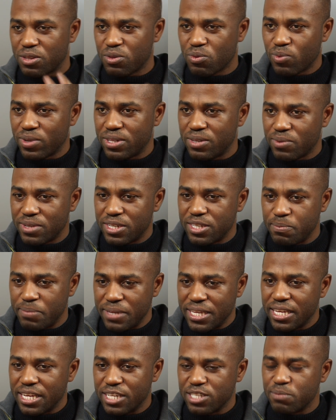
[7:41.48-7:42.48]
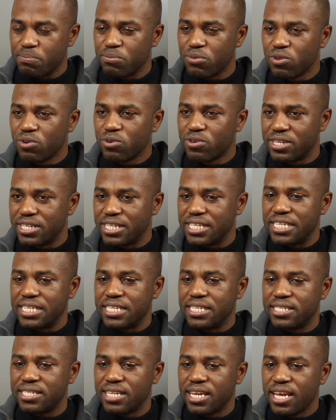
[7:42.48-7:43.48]
what is being explored
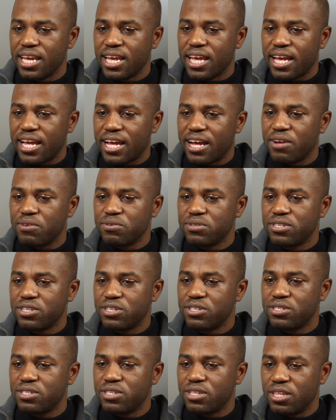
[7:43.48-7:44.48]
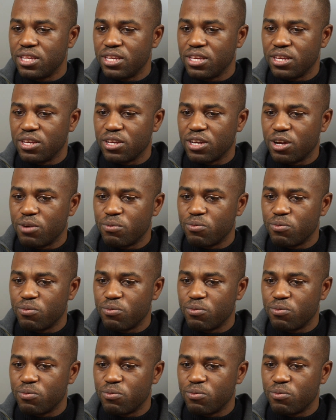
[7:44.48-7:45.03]
is how does the